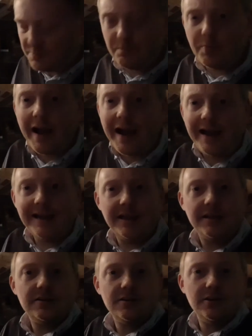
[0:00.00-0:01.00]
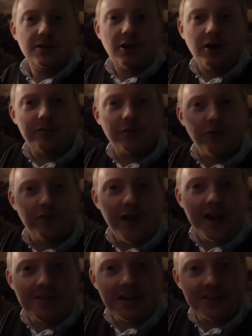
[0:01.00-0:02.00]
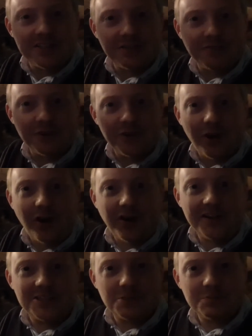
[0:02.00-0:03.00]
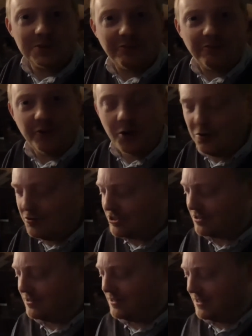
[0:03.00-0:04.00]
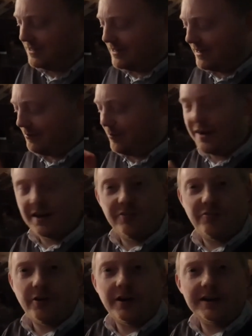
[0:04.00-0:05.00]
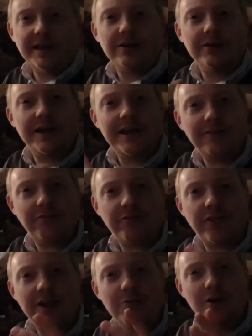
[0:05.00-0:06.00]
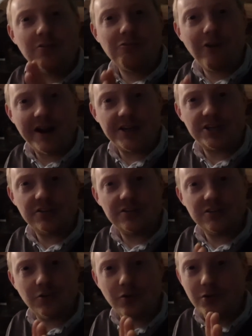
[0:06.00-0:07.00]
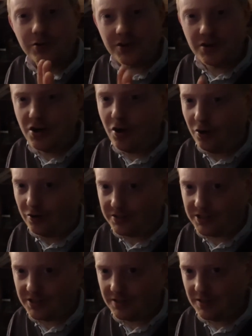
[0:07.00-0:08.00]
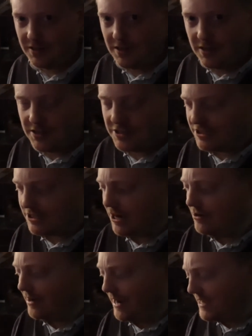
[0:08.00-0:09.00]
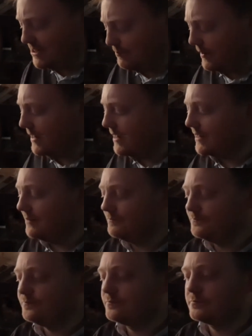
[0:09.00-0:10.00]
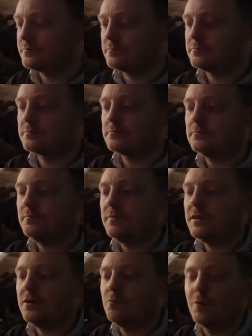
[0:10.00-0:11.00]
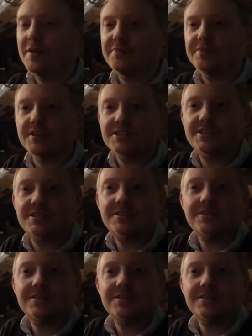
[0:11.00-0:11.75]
bag, I've got various different items of food, and we're going to find out if they were rationed or not. So let's begin with this